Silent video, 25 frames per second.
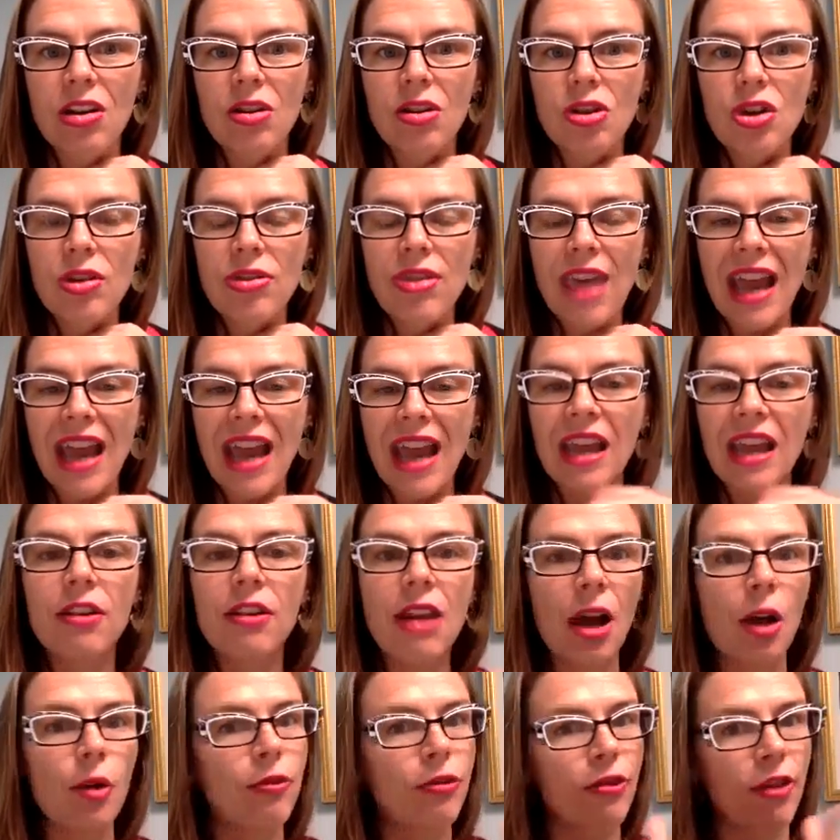You know,
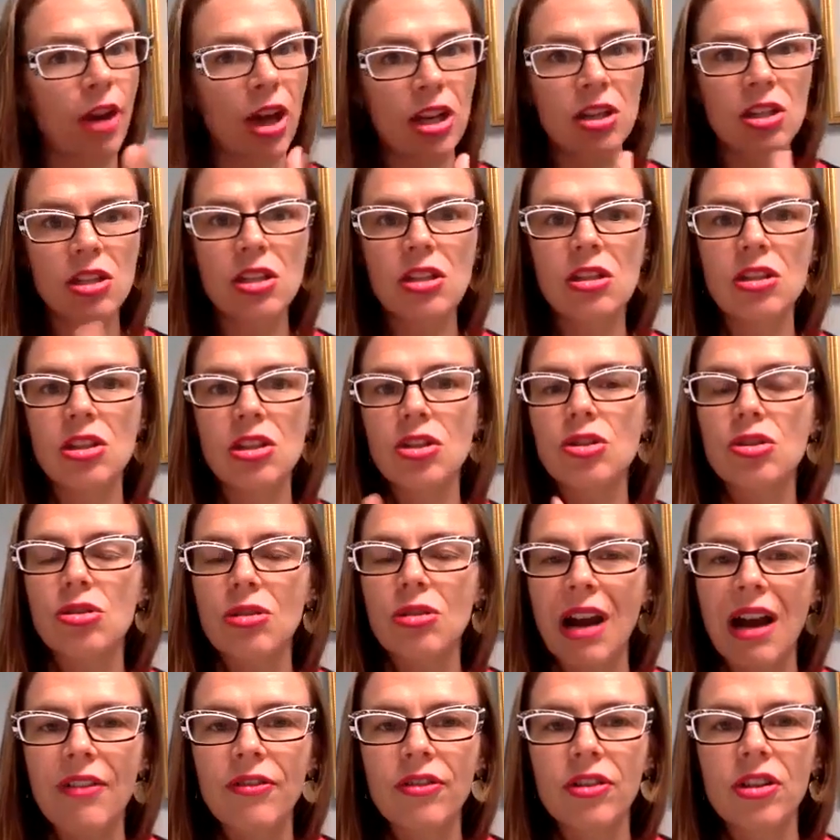can help fund
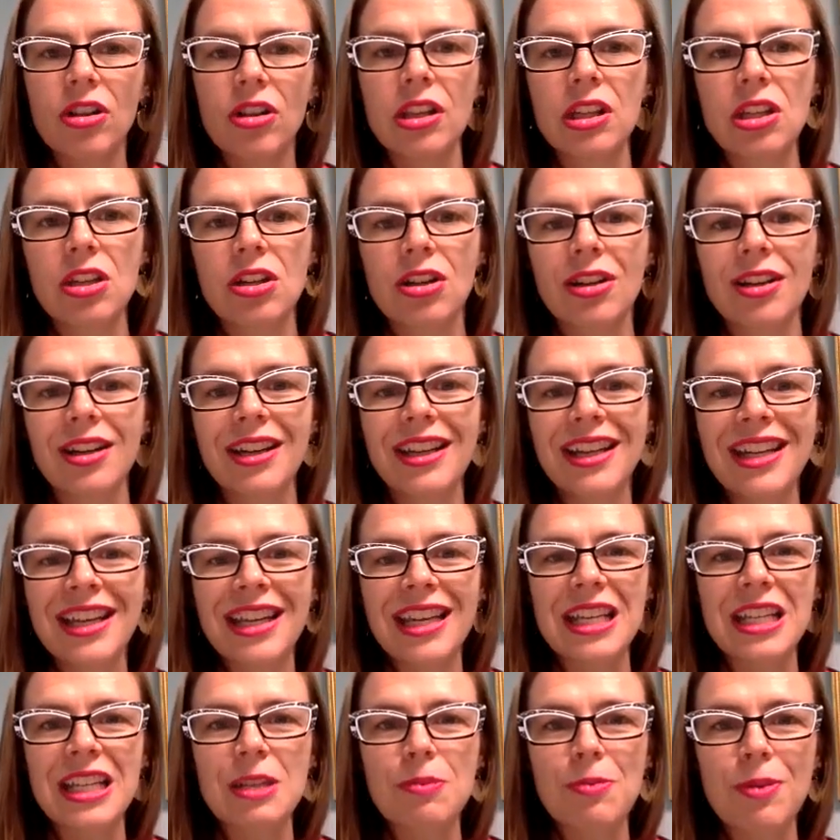your travel and your
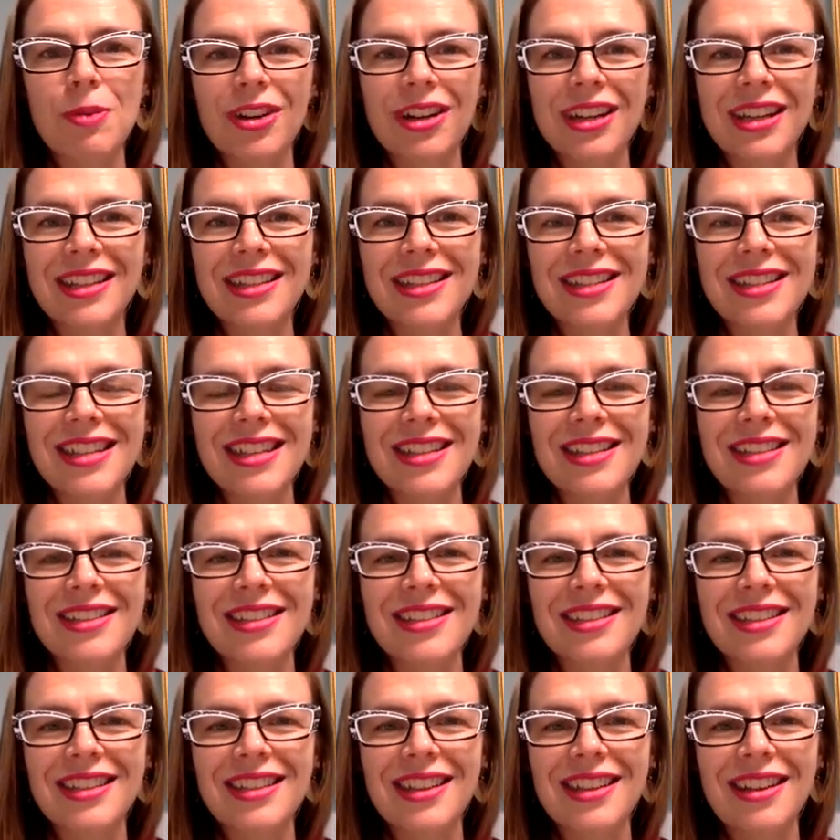
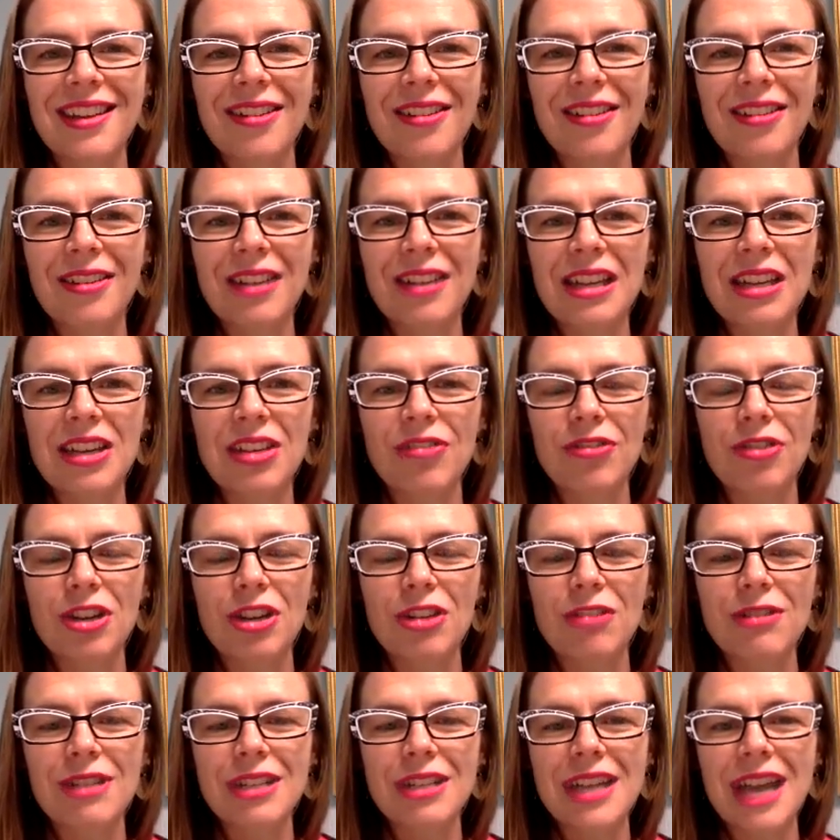experiences, you know, for
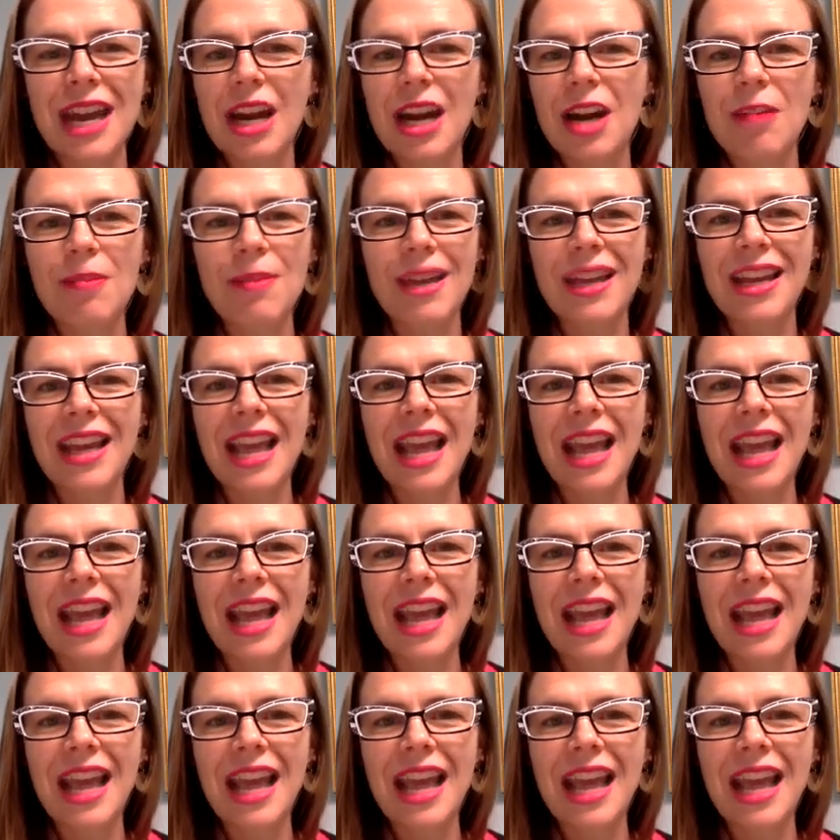your retirement.